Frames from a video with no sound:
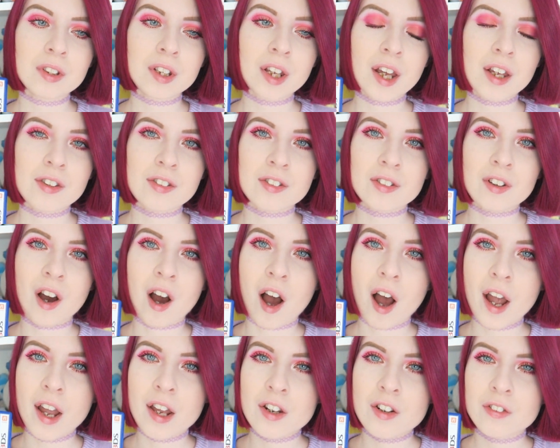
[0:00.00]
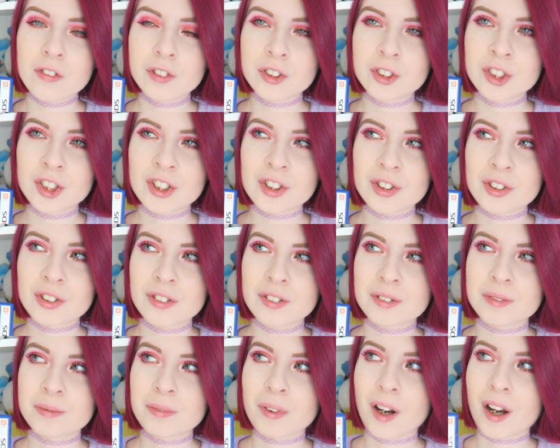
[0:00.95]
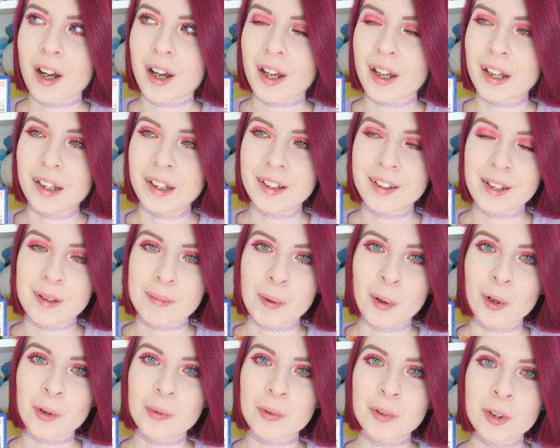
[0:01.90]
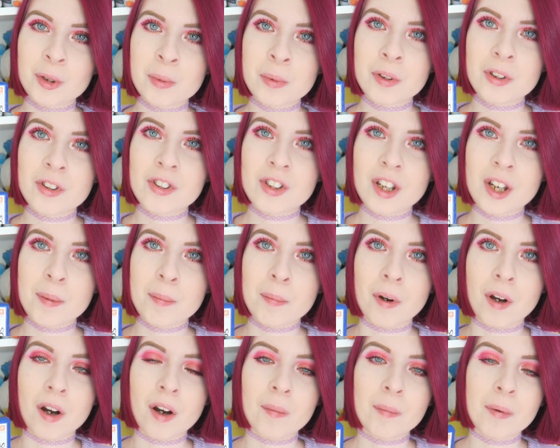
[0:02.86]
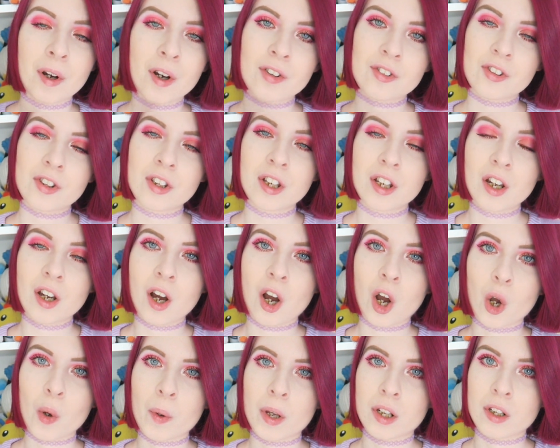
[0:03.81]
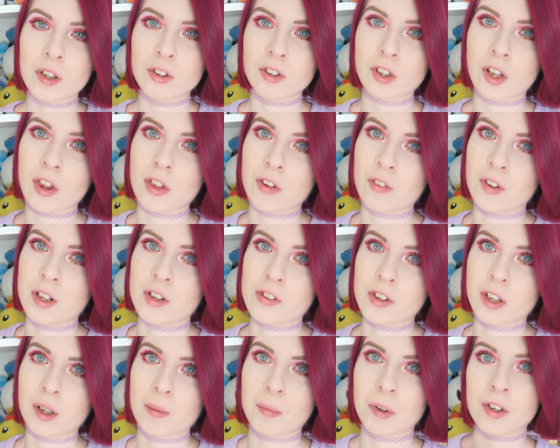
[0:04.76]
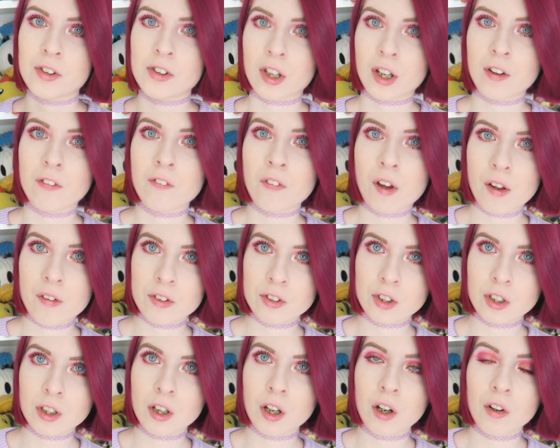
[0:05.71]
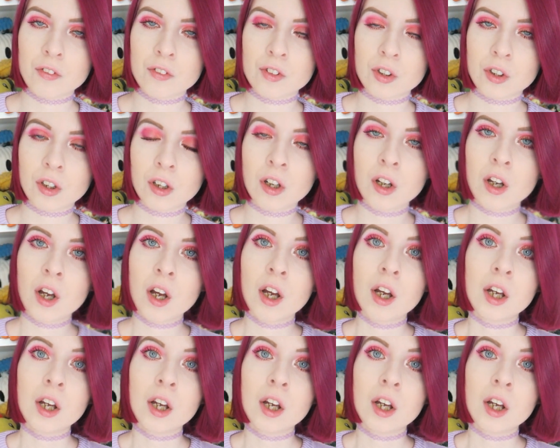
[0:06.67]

gets kind of shit on by the Pokemon community, but personally Hoenn and Gen 3 is my second favourite gen after